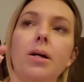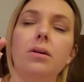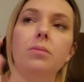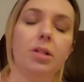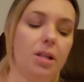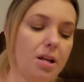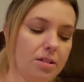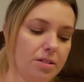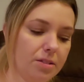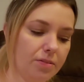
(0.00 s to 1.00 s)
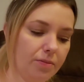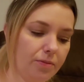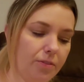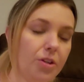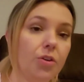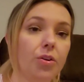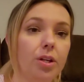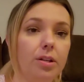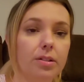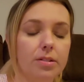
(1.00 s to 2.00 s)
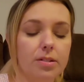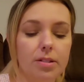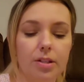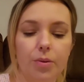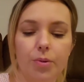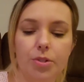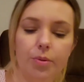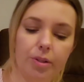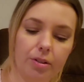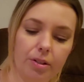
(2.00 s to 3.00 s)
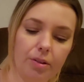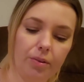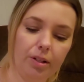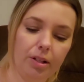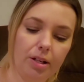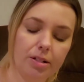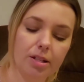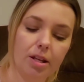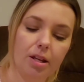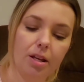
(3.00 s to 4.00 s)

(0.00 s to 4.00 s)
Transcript: um, glass figurines, and there were two in there that I really liked,